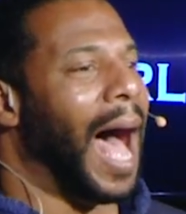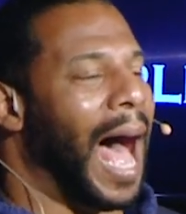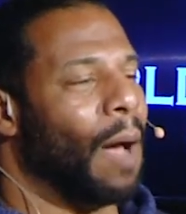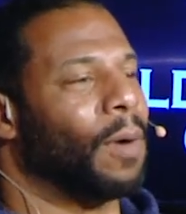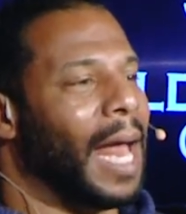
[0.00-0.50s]

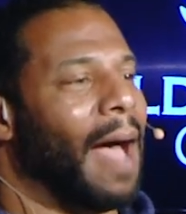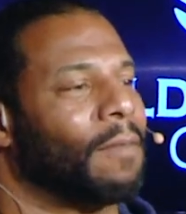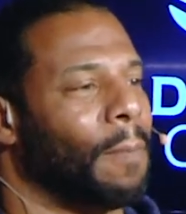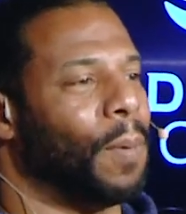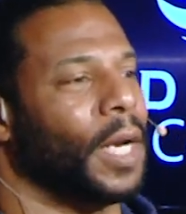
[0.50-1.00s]
I would have
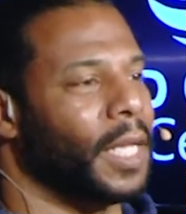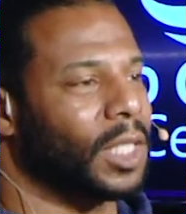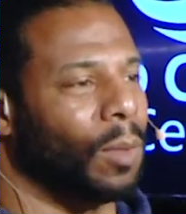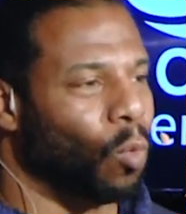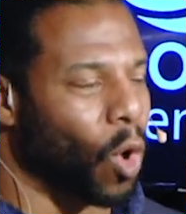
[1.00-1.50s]
to put in
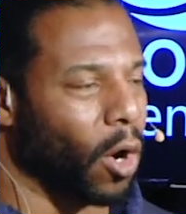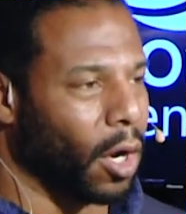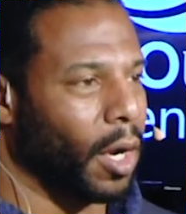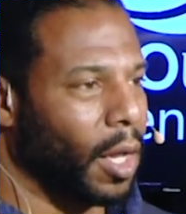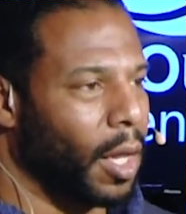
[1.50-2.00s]
some work
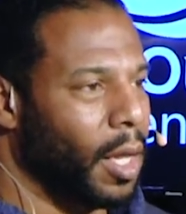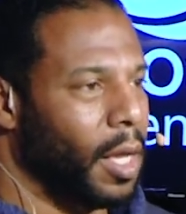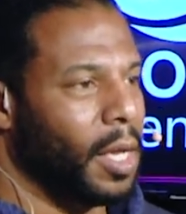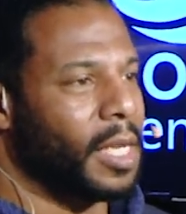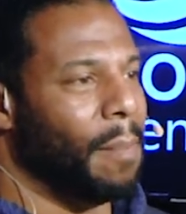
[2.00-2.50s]

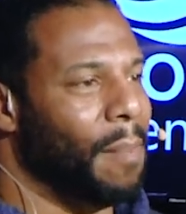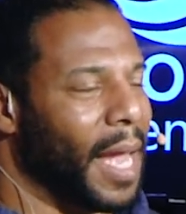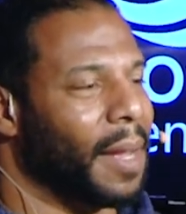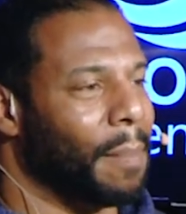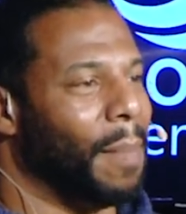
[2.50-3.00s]
to
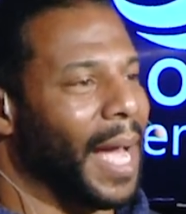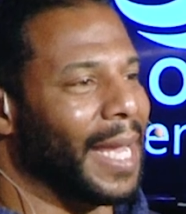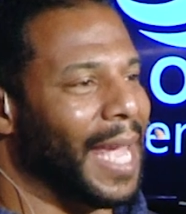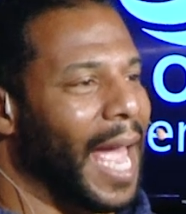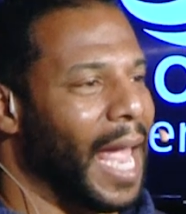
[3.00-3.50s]
make my
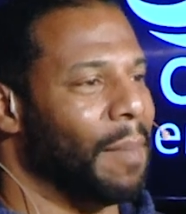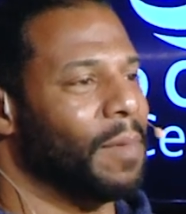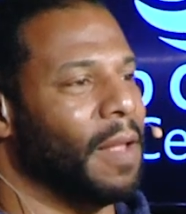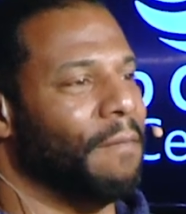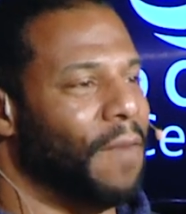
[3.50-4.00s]

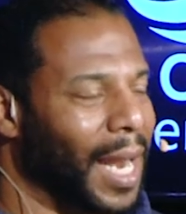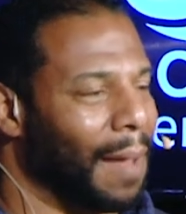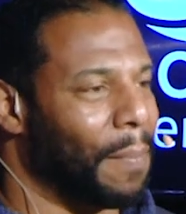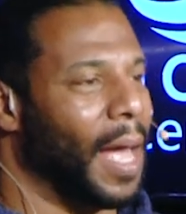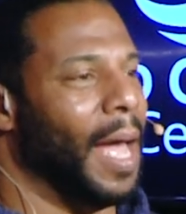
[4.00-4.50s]
game
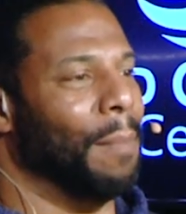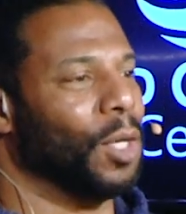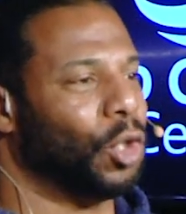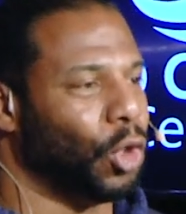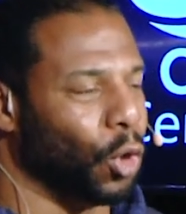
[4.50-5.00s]
develop and
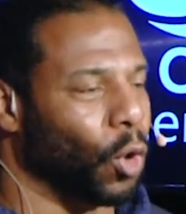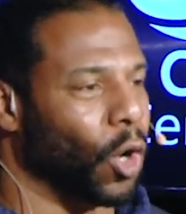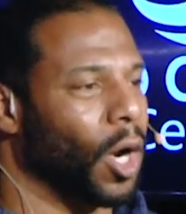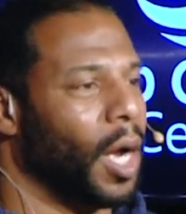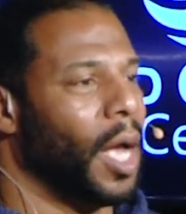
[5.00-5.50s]

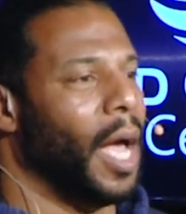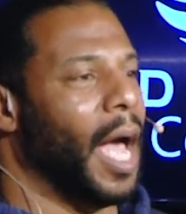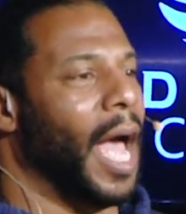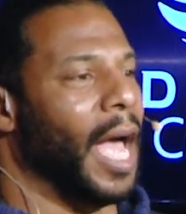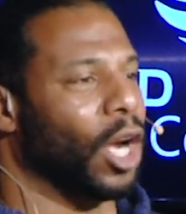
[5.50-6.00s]
mature
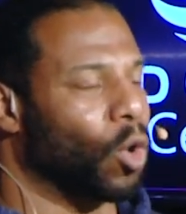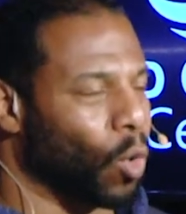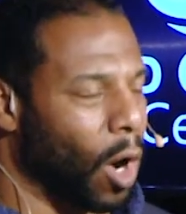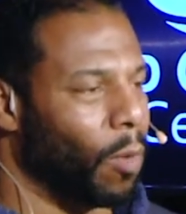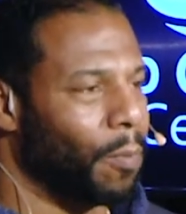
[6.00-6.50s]
and
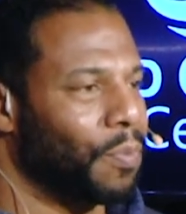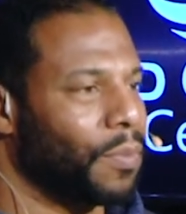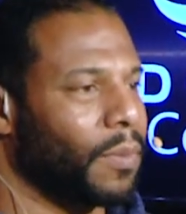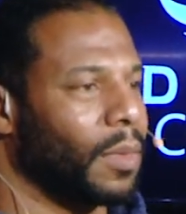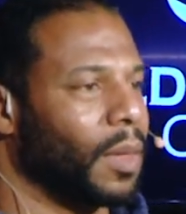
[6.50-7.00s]
grow.
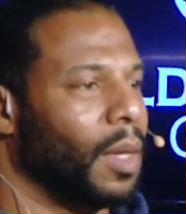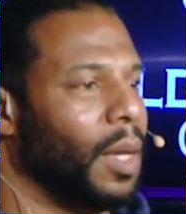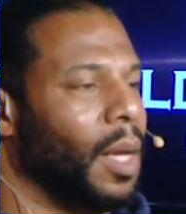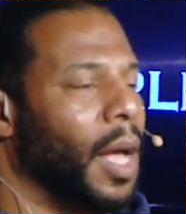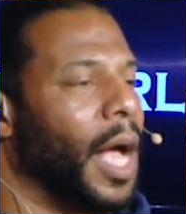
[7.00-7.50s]

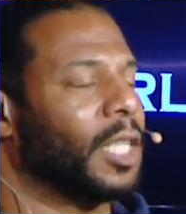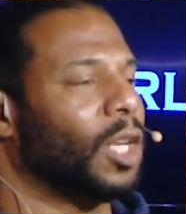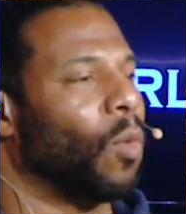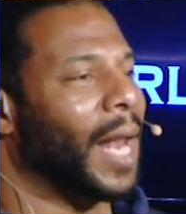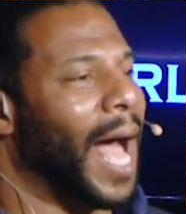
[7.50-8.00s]
And
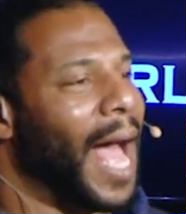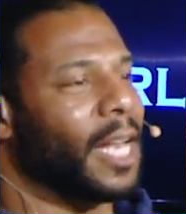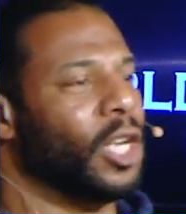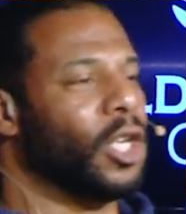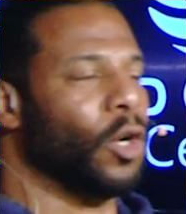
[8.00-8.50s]
so what I
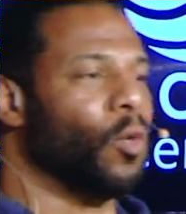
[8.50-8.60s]
had to do